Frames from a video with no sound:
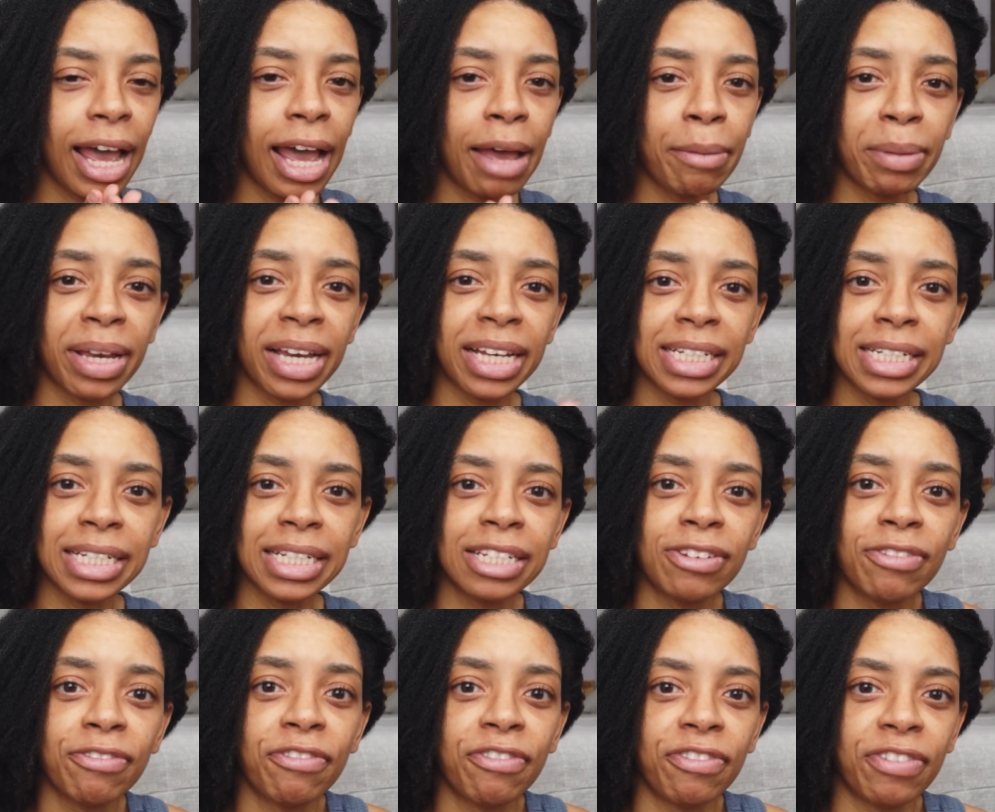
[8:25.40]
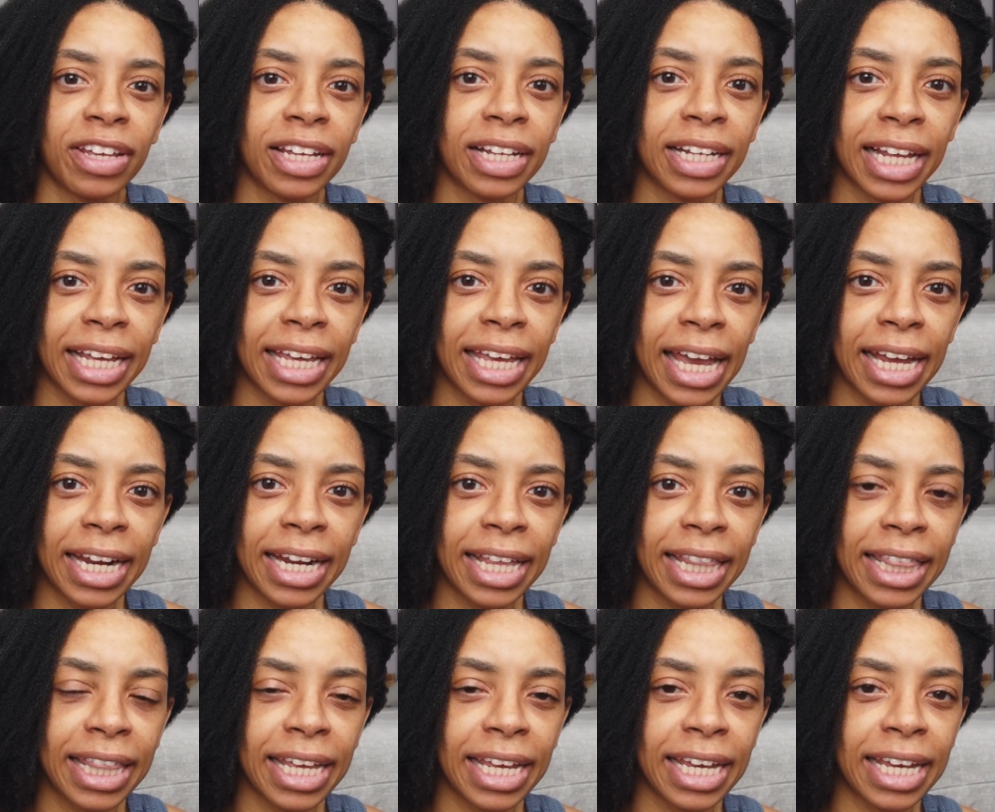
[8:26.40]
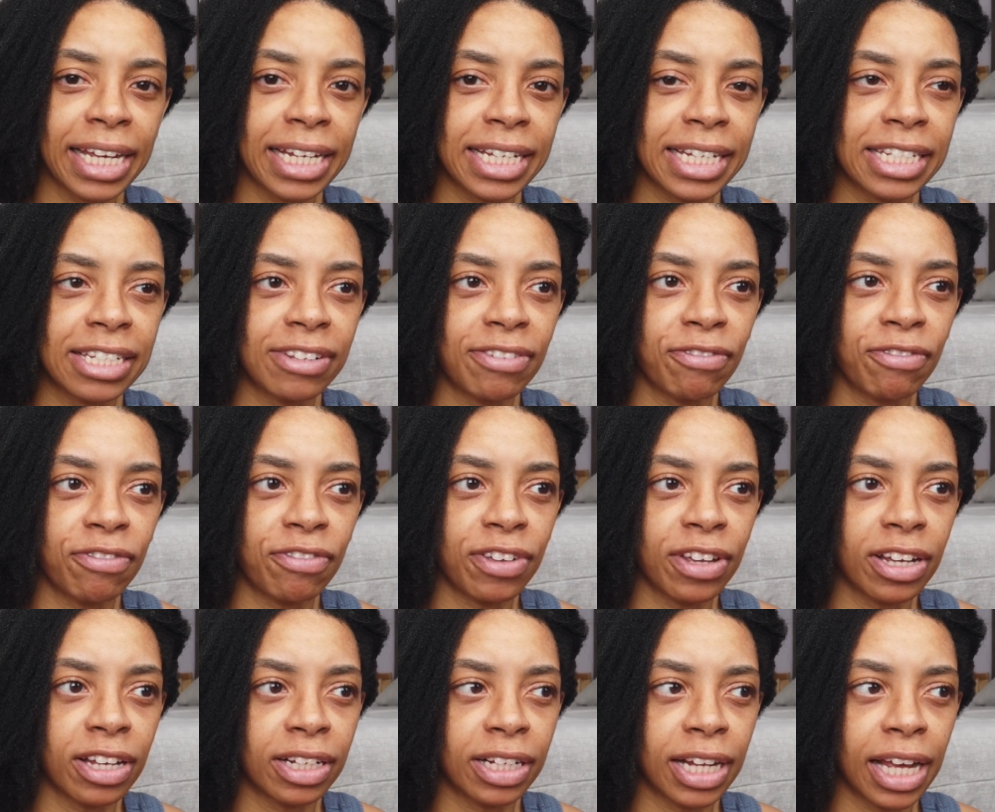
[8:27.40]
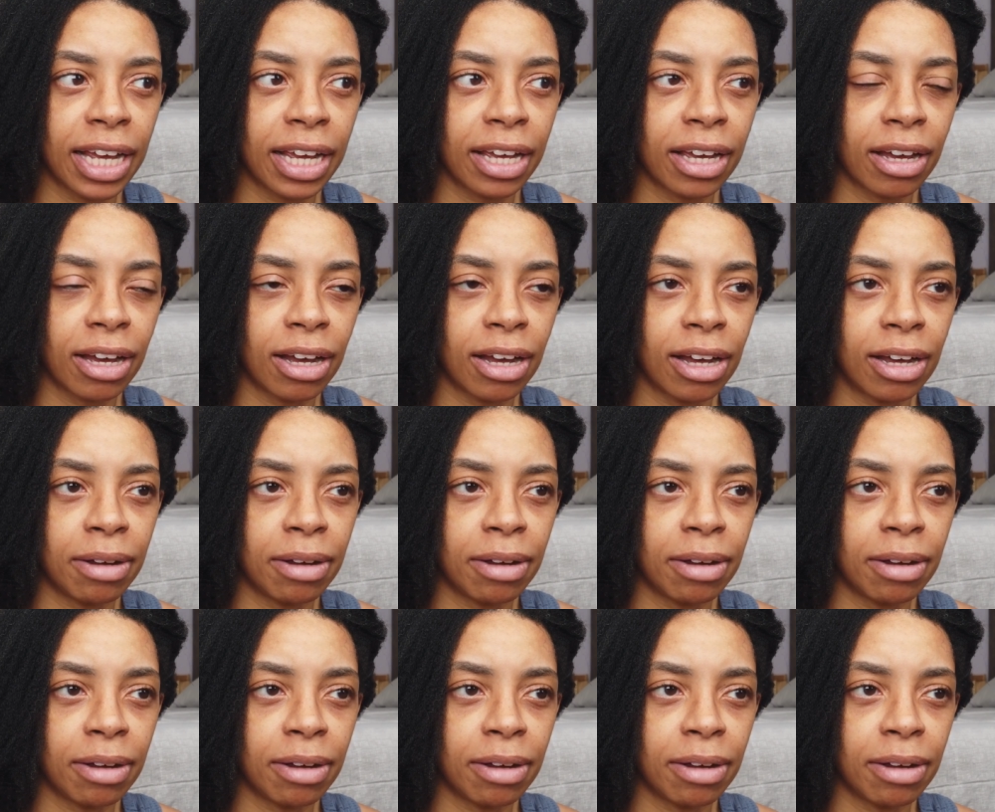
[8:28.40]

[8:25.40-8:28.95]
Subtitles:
And because it doesn't feel like anything, it doesn't feel like